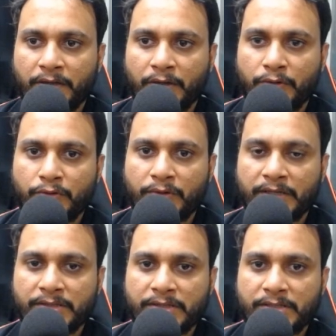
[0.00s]
Now you
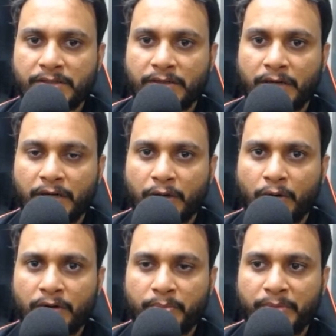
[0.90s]
can just
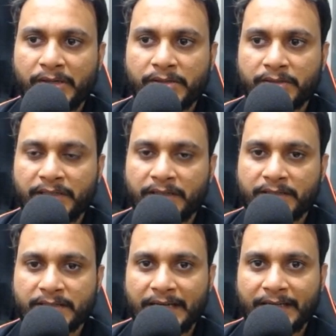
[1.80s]
not build the
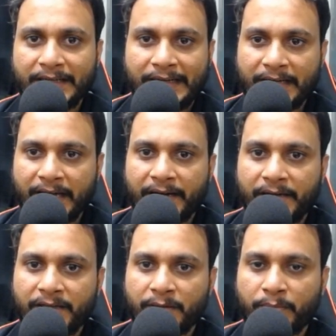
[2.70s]
set
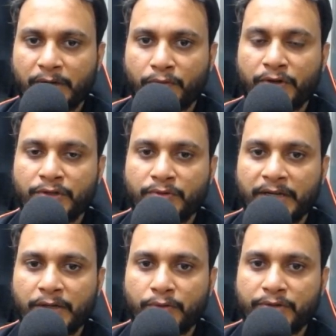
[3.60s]
entirely, but what you
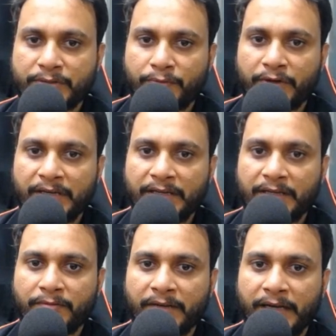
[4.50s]
can do is, for any
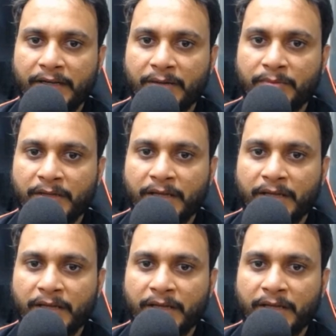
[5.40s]
given item,